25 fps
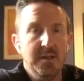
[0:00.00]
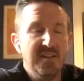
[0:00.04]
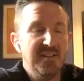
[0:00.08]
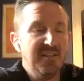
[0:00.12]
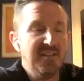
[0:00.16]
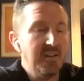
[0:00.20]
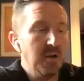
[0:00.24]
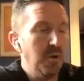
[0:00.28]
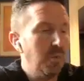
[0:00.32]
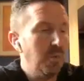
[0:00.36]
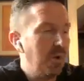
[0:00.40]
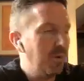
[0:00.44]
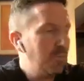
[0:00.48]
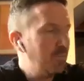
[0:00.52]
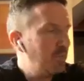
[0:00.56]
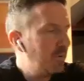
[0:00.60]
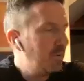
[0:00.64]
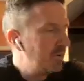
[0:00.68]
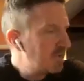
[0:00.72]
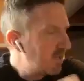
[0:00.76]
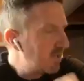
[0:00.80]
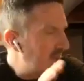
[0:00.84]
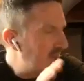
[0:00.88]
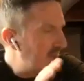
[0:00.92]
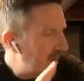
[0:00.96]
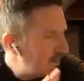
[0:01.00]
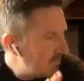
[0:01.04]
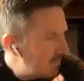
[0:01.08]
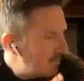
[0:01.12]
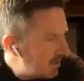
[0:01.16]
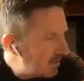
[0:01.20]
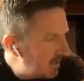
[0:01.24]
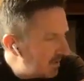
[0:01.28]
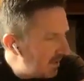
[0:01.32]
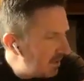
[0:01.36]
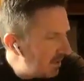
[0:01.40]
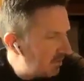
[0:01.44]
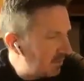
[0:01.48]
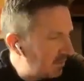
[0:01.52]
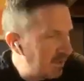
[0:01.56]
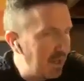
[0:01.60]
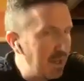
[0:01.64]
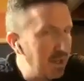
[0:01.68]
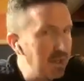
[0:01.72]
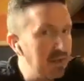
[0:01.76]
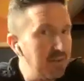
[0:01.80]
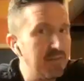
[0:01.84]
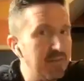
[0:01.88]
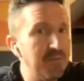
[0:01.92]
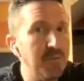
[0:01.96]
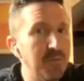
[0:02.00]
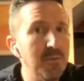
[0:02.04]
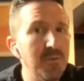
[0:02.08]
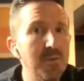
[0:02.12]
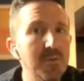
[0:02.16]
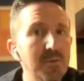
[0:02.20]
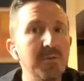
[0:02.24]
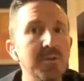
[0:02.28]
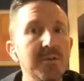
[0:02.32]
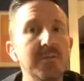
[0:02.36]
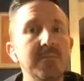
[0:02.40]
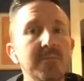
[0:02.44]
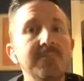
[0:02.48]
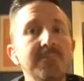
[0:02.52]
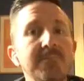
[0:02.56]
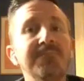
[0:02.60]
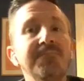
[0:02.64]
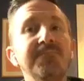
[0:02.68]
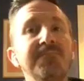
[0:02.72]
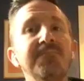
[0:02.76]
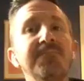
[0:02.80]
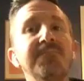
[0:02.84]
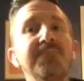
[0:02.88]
Let's go one more time. Inhale, gaze forward.